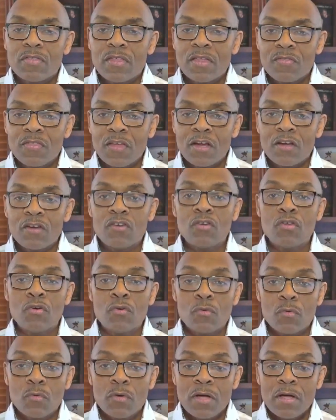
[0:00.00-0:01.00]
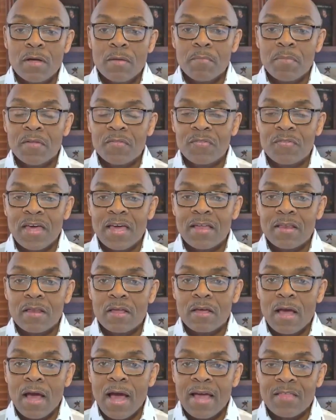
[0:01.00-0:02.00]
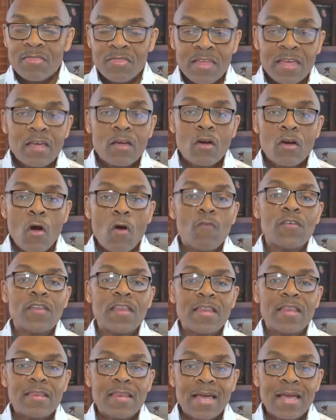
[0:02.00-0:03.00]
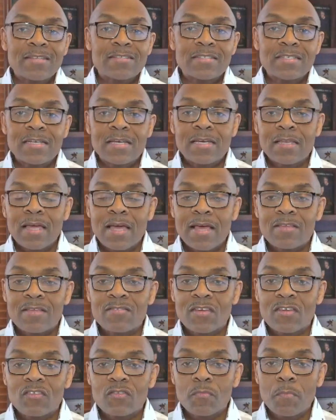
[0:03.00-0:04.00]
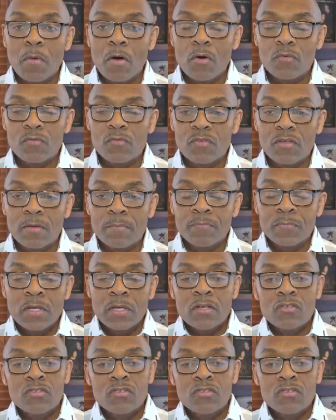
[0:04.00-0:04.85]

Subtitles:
they're new, but that I think COVID-19 has exposed them.